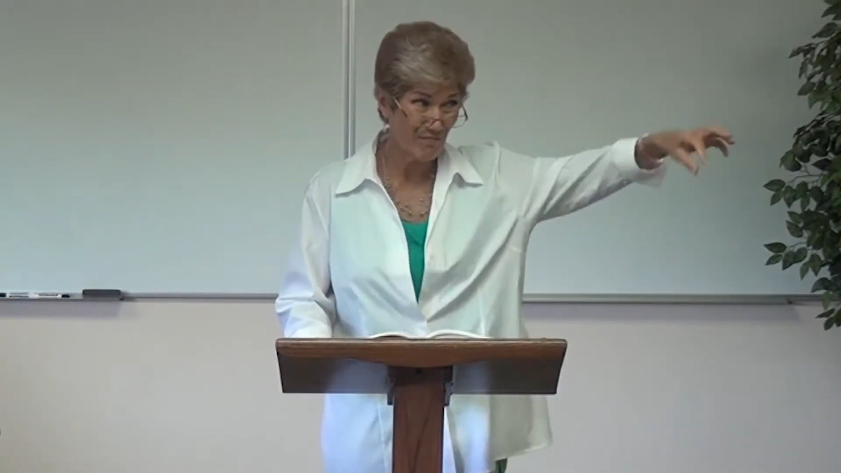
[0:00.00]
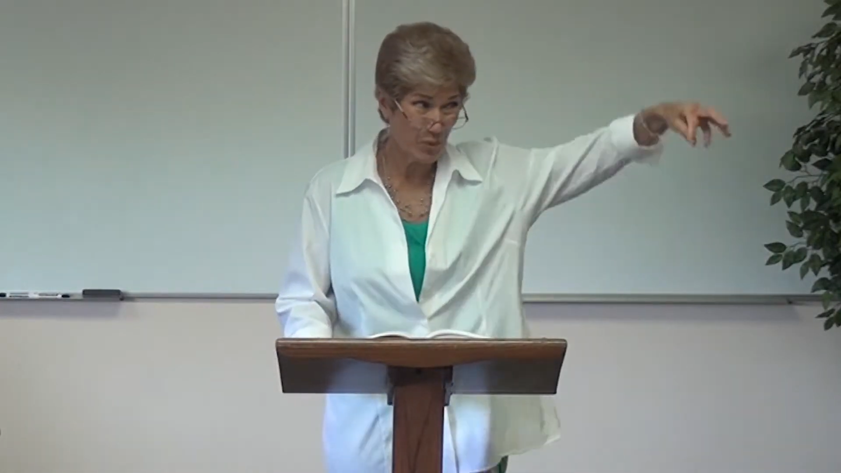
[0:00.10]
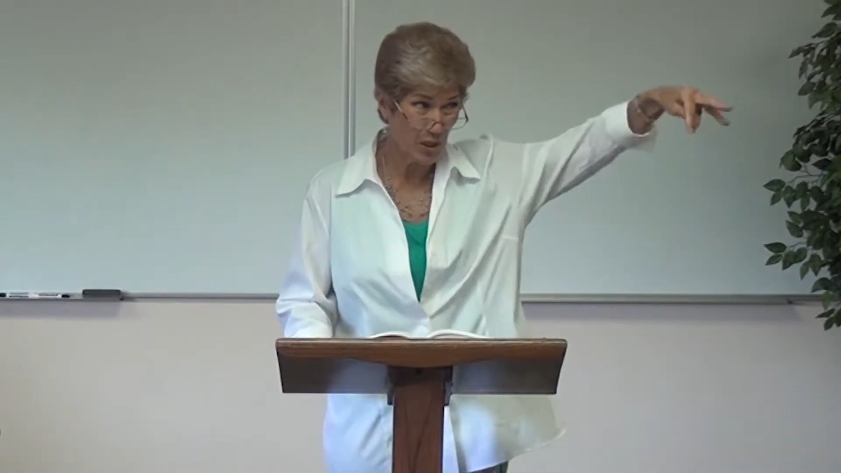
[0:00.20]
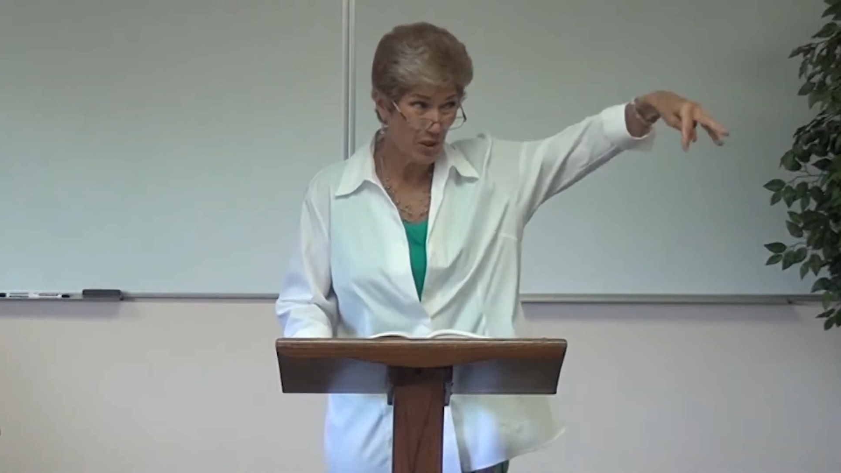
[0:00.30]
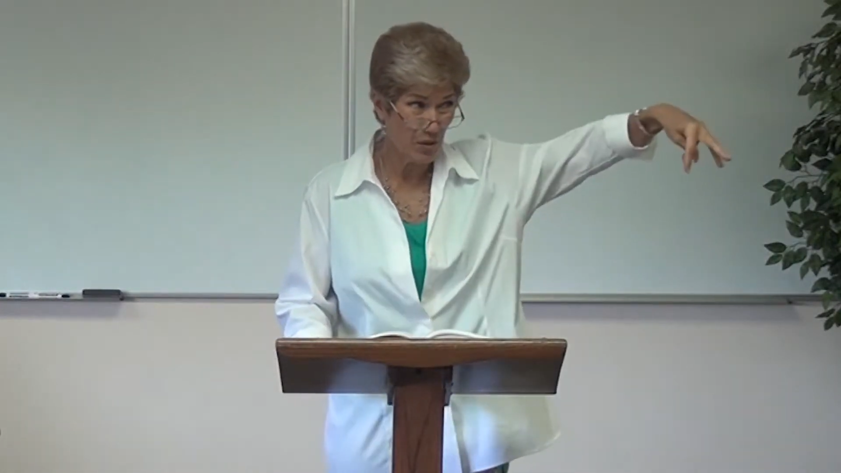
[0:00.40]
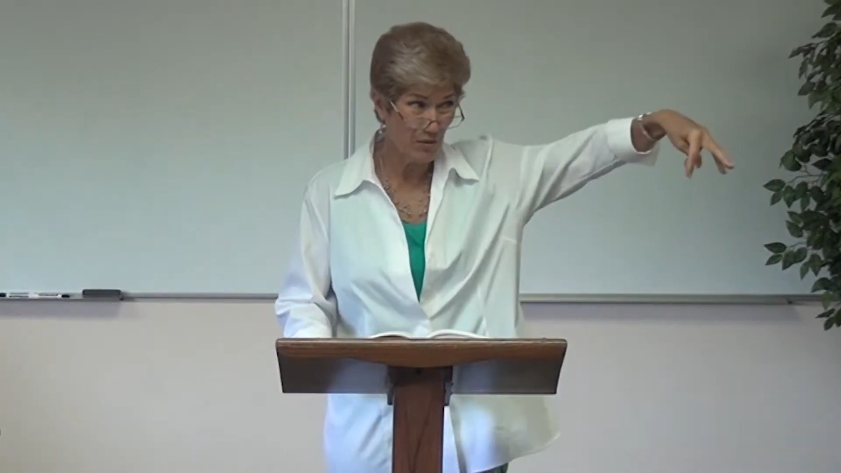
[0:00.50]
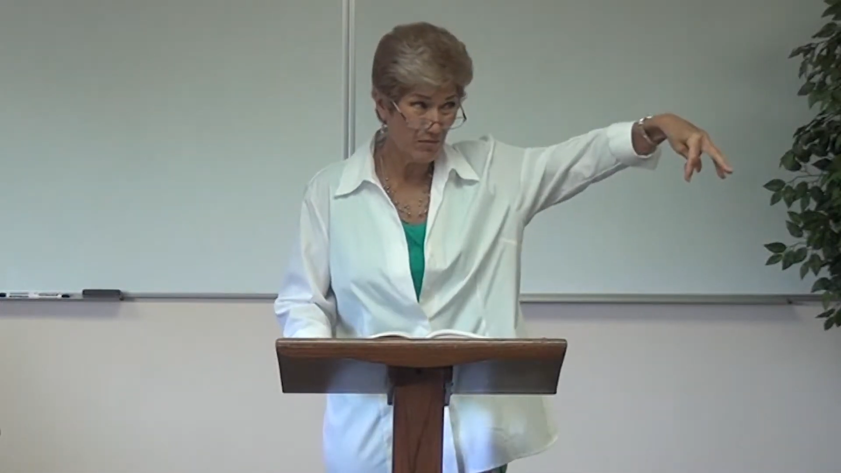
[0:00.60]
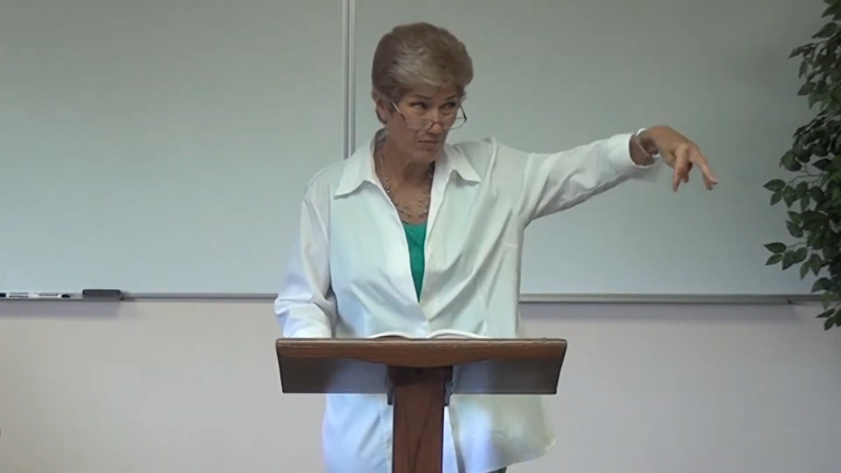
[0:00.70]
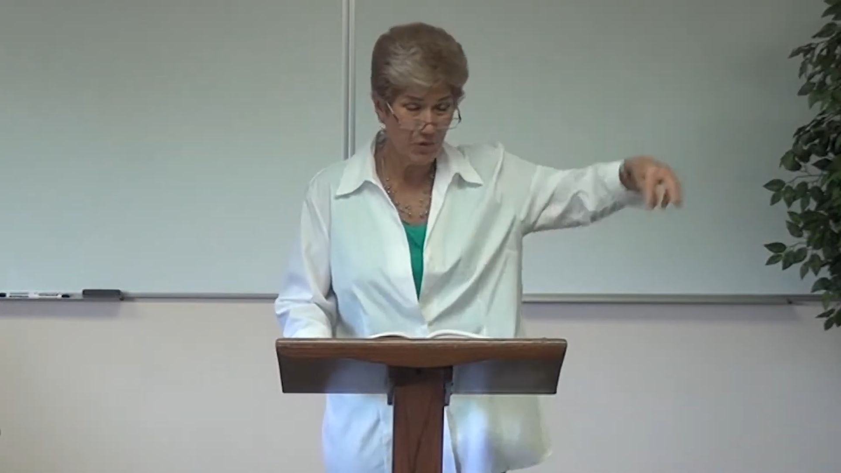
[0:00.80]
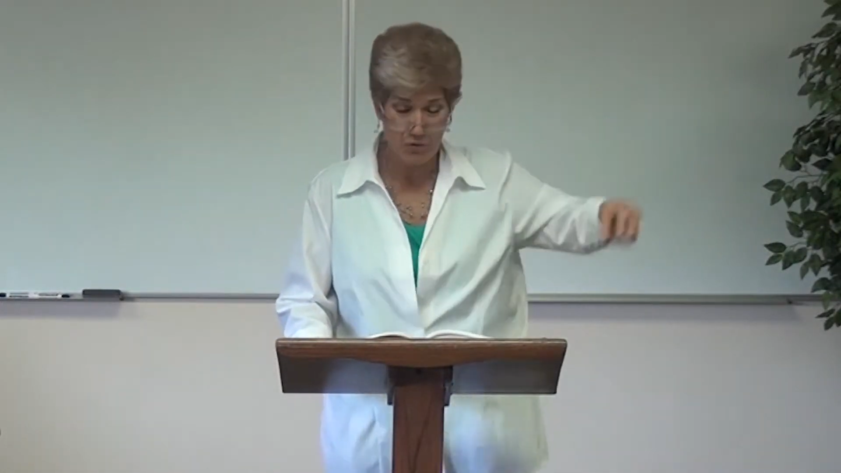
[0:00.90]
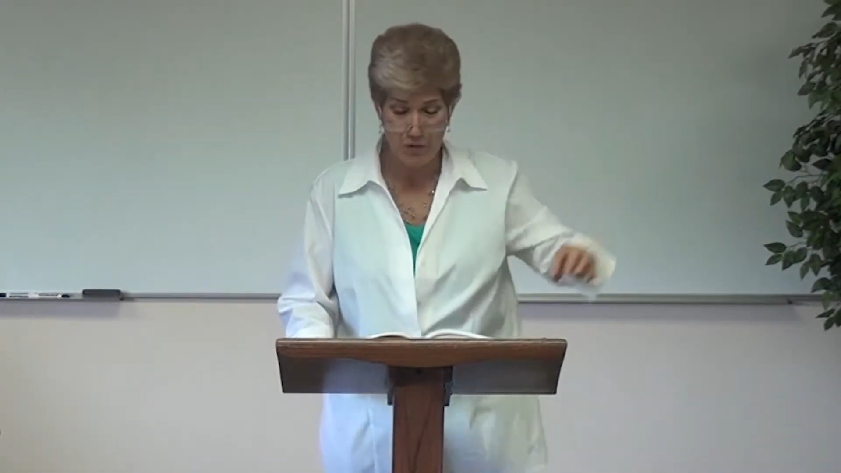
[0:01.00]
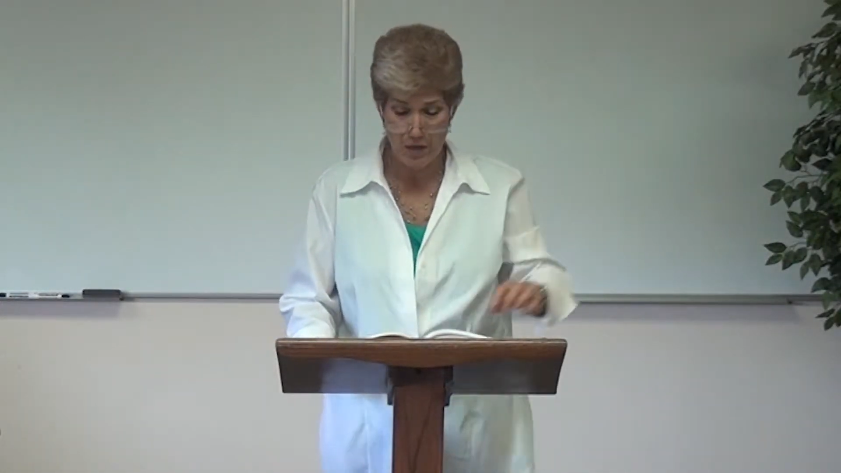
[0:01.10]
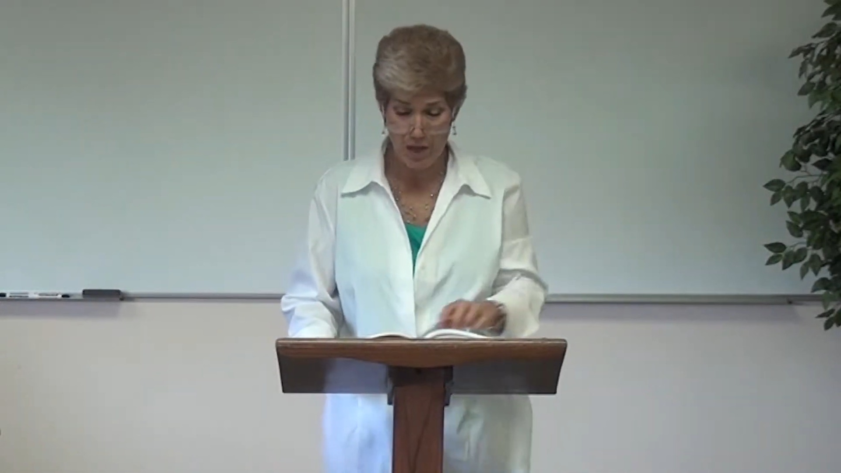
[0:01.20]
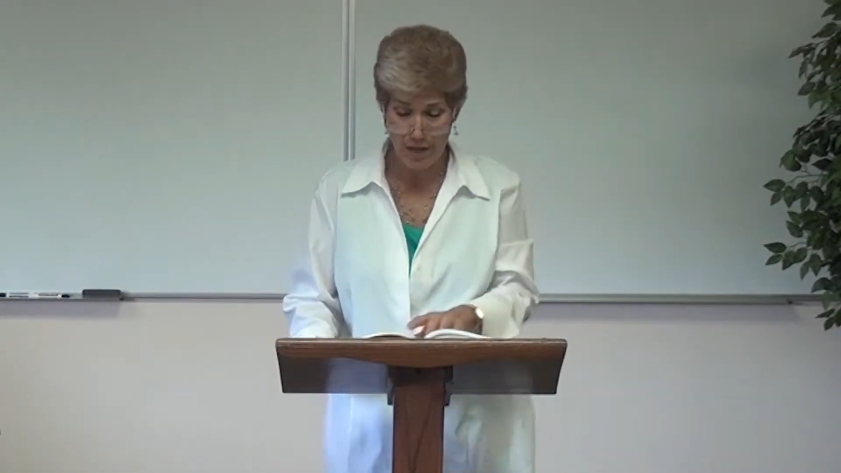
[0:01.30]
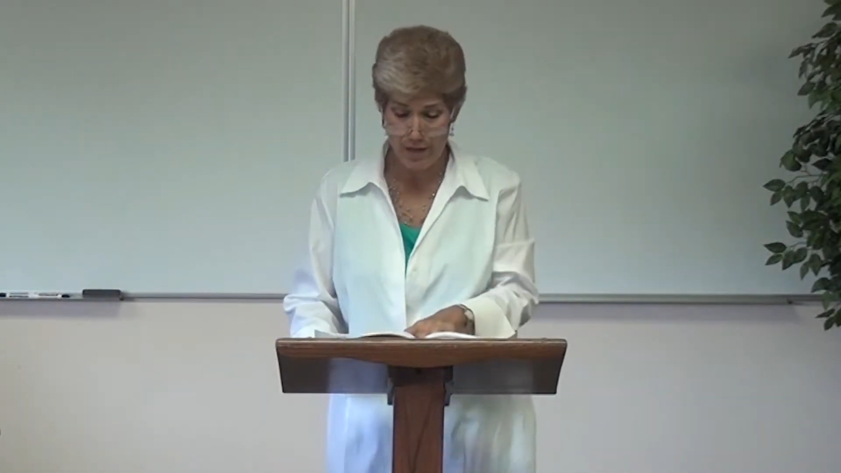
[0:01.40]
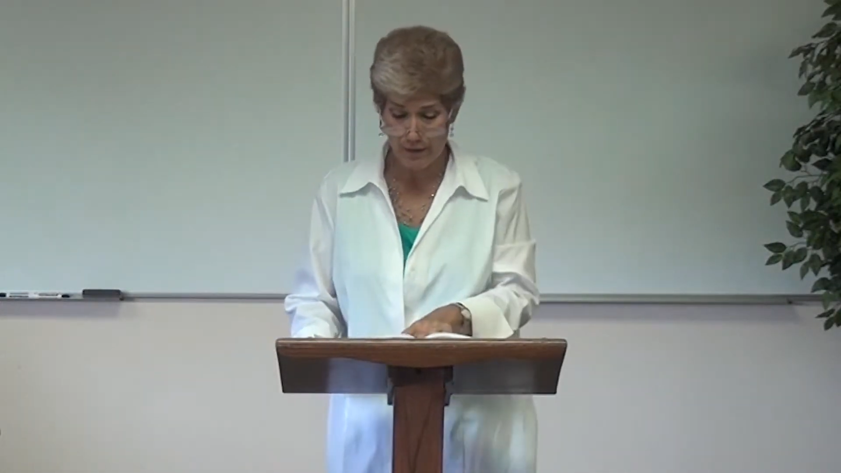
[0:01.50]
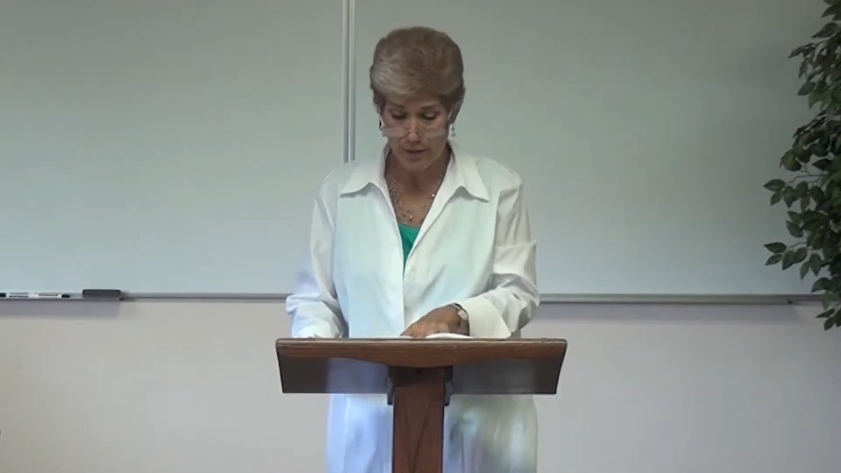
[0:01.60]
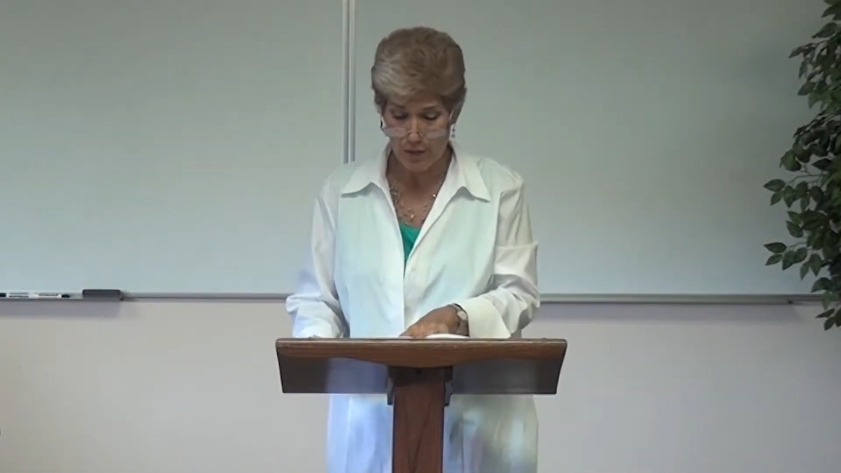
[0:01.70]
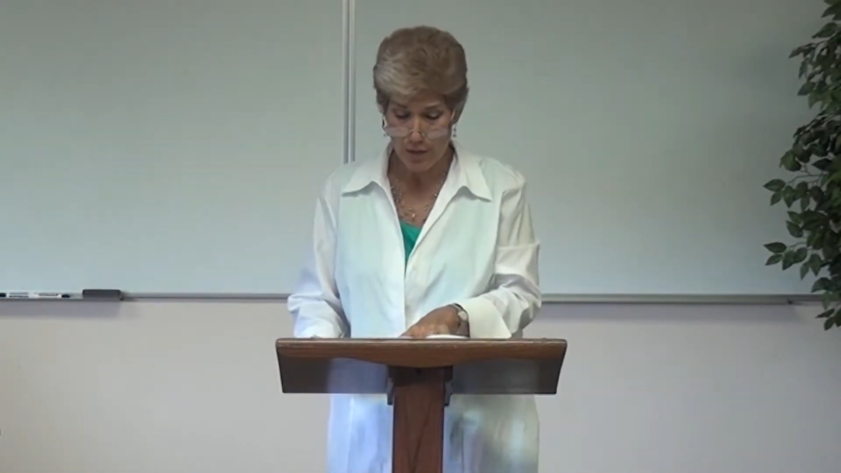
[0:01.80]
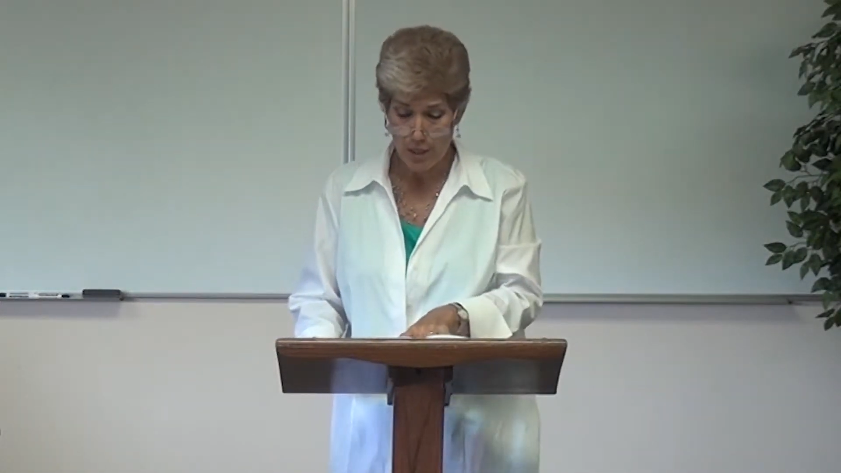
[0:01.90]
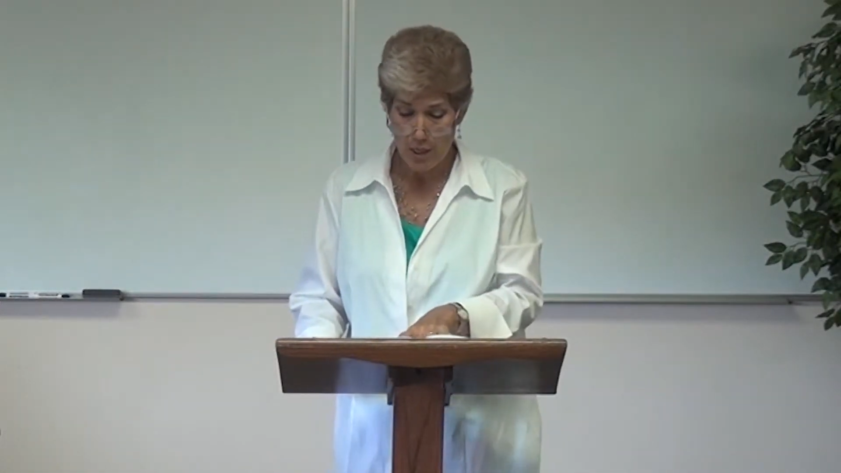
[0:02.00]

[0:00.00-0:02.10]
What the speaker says: put a little new fungi out there.